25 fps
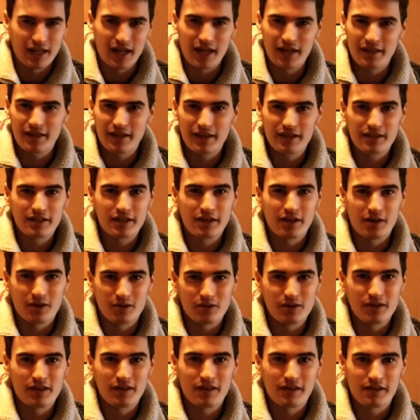I think the
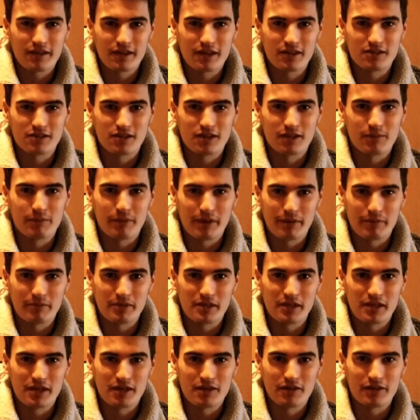only thing that's going to
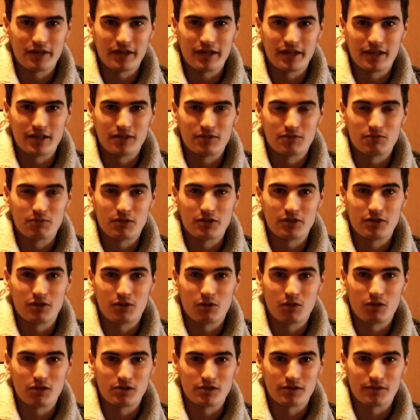break me now is when you
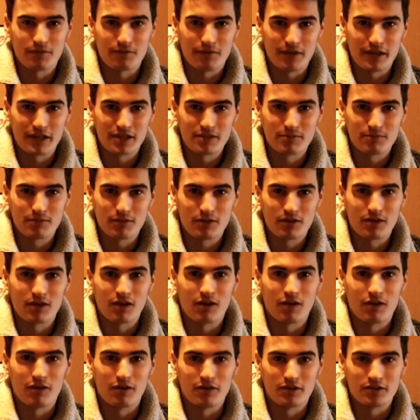go onto
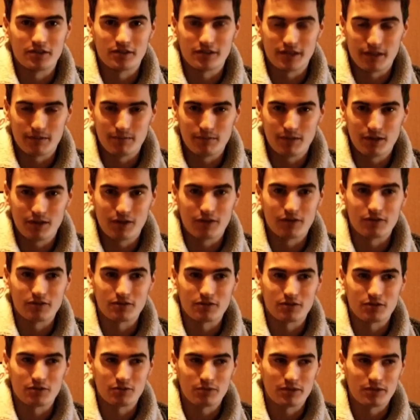Facebook or onto Tumblr or onto